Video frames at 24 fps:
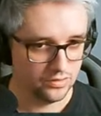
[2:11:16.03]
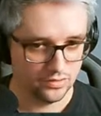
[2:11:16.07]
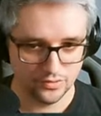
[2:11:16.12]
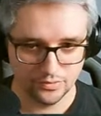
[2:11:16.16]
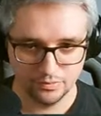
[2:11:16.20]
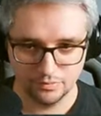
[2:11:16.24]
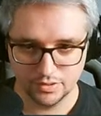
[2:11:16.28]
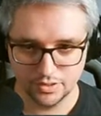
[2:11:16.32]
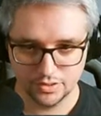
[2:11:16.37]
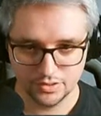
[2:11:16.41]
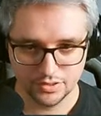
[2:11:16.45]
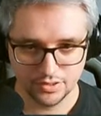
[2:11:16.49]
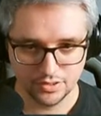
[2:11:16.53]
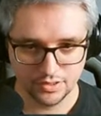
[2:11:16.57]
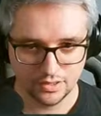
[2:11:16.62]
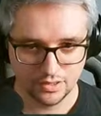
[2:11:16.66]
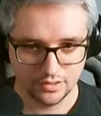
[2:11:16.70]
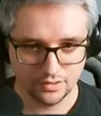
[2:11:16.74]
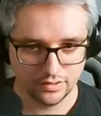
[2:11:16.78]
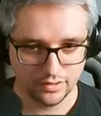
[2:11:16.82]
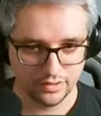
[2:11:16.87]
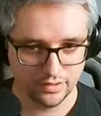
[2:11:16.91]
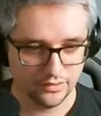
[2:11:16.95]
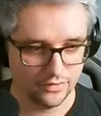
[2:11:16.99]
It's my
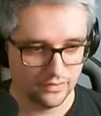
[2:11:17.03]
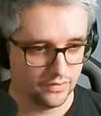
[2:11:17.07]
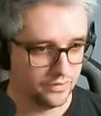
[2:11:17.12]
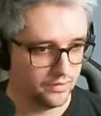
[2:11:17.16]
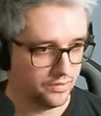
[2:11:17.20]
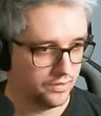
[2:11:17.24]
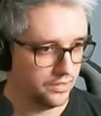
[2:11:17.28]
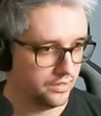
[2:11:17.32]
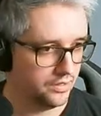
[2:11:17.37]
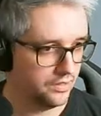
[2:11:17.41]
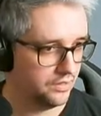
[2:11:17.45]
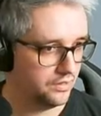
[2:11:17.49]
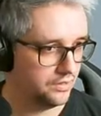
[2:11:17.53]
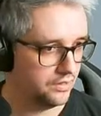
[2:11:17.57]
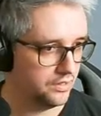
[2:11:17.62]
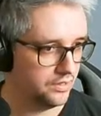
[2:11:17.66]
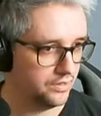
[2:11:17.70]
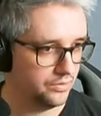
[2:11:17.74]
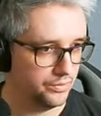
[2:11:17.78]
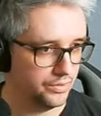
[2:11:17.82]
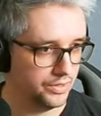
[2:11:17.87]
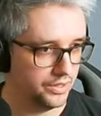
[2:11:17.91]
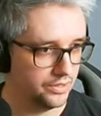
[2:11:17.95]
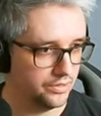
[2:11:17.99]
chat. Let's see.
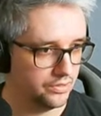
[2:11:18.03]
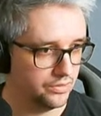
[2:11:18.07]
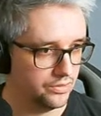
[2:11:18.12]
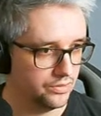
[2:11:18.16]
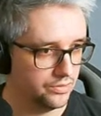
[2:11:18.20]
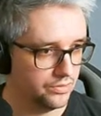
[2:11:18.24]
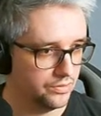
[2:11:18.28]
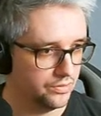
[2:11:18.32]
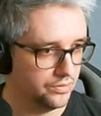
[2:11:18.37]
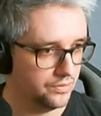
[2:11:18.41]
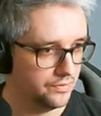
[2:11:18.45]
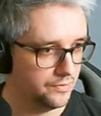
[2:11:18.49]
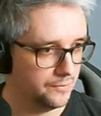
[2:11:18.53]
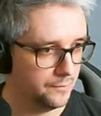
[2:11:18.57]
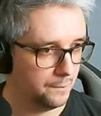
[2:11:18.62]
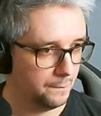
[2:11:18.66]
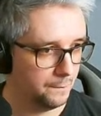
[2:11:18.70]
There we go.